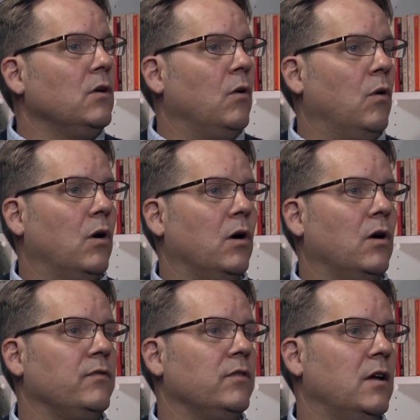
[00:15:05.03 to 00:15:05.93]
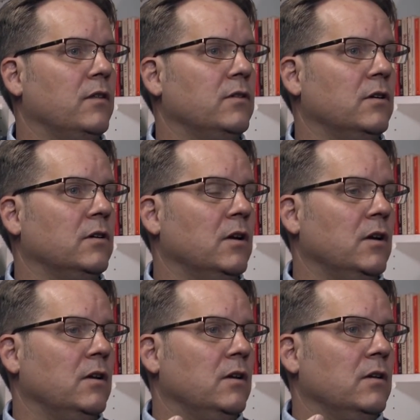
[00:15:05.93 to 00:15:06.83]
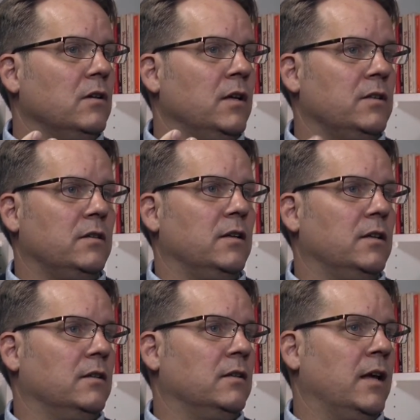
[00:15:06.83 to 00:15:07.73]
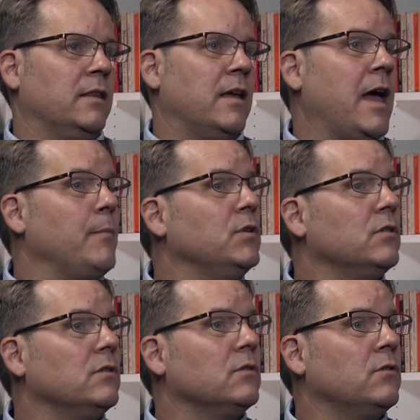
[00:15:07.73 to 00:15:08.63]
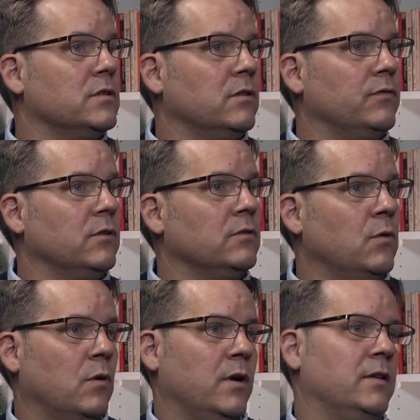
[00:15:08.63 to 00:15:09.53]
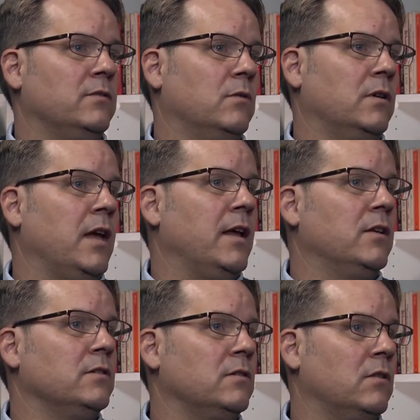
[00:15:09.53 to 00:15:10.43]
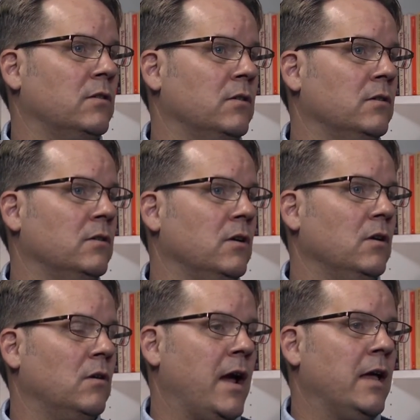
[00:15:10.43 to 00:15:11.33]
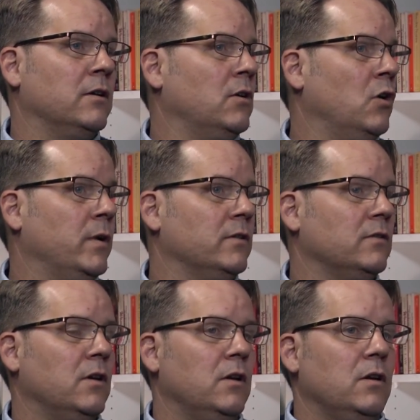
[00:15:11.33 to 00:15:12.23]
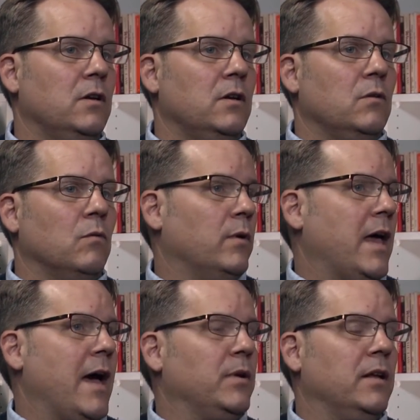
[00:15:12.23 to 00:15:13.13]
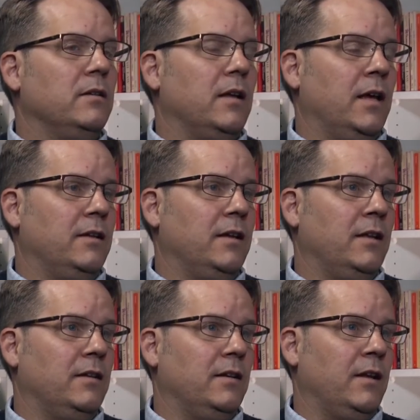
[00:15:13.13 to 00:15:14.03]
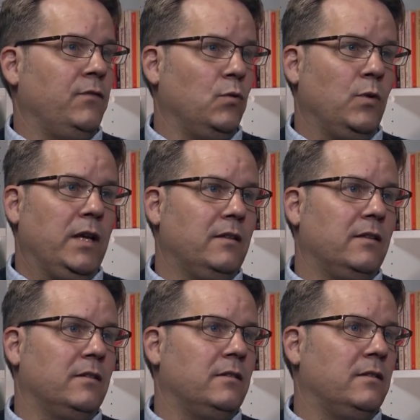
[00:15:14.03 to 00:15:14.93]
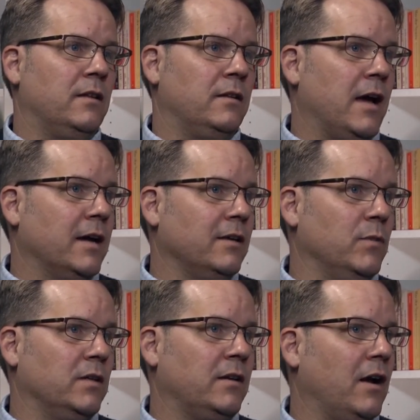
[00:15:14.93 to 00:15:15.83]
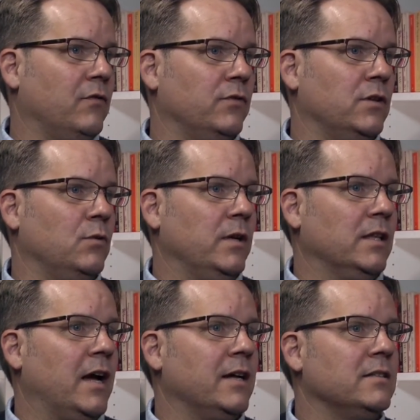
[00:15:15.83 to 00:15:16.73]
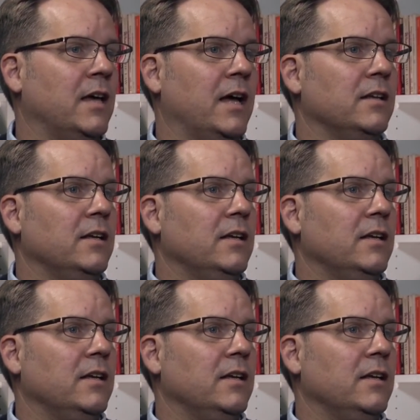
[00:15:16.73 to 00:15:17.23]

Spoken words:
Or if another incident like that happened to Christopher Torres or Ken Ellis III or Alan Gomez, what would happen? And if you read the document carefully, you realize that